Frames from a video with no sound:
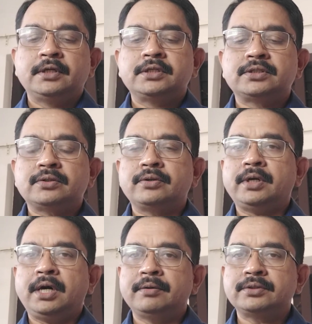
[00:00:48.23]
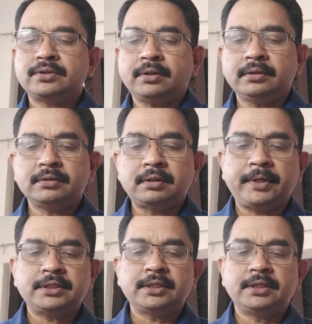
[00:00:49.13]
So you have to talk to the
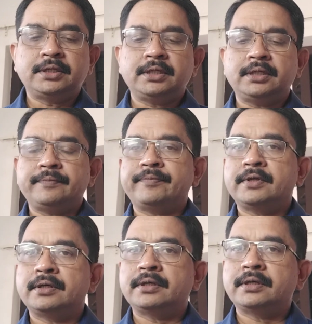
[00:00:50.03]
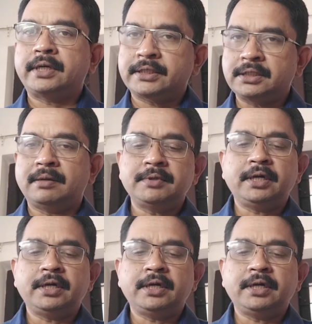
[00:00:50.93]
patient examiner.